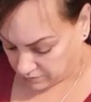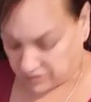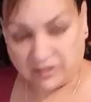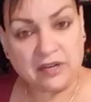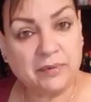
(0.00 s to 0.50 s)

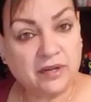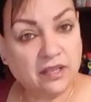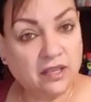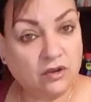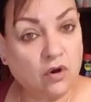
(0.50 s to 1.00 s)
Does
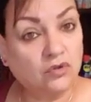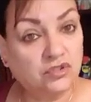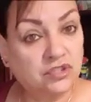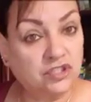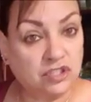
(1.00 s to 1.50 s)
anybody go
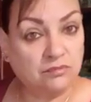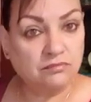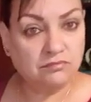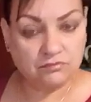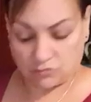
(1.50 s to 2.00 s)
to the
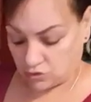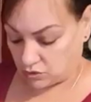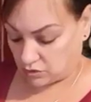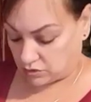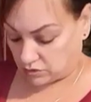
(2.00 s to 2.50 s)
gym
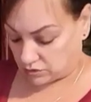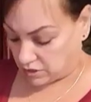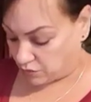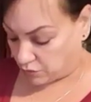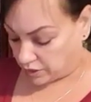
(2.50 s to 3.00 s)

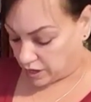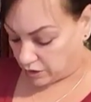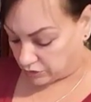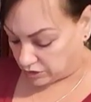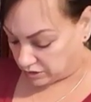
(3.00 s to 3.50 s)
and work
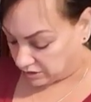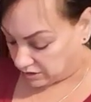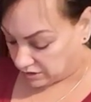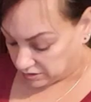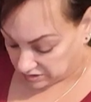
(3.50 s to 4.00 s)
out, or
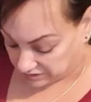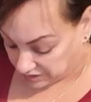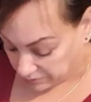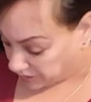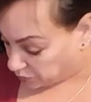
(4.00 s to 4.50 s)
does
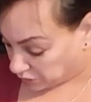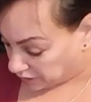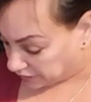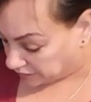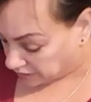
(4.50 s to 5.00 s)
anybody
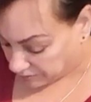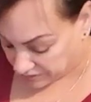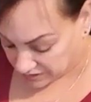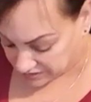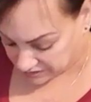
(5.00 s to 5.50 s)
work out at all?
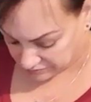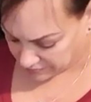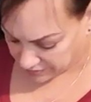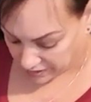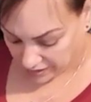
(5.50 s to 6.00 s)
Because
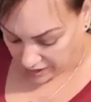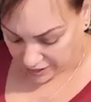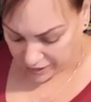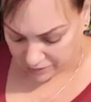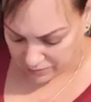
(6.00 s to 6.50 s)

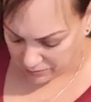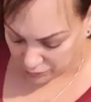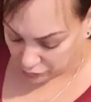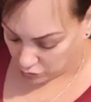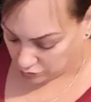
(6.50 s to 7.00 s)
a lot of
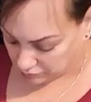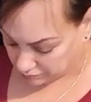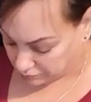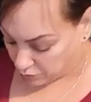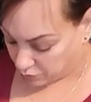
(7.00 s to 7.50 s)
people
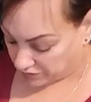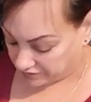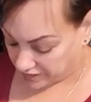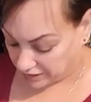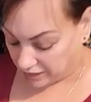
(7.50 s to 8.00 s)
don't, but
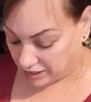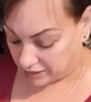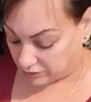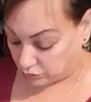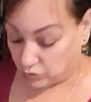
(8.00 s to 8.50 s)
once
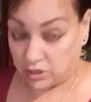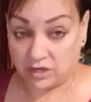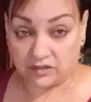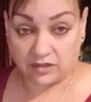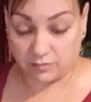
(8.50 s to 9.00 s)
that New
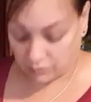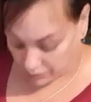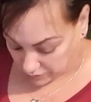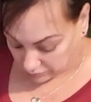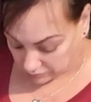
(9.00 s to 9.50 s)
Year's come
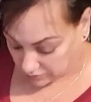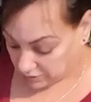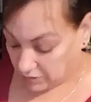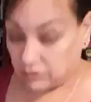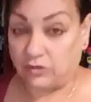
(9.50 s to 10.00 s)
around,
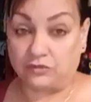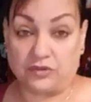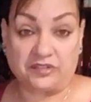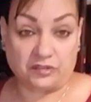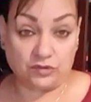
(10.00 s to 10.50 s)
those
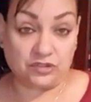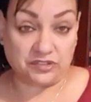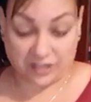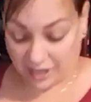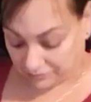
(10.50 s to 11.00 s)

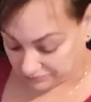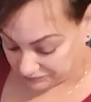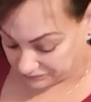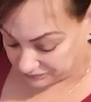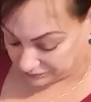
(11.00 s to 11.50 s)
resolutions, yeah,
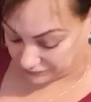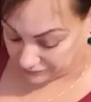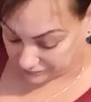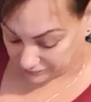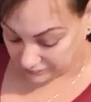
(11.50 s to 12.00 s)

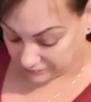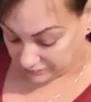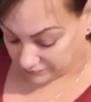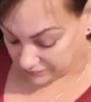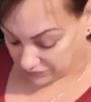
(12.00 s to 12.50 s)

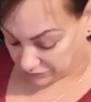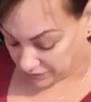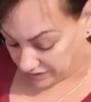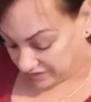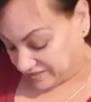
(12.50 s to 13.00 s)
that's
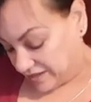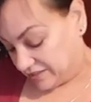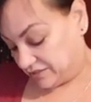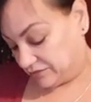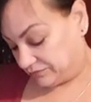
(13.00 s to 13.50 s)
when they
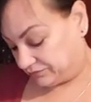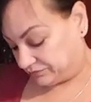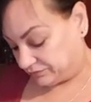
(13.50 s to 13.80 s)
decide to.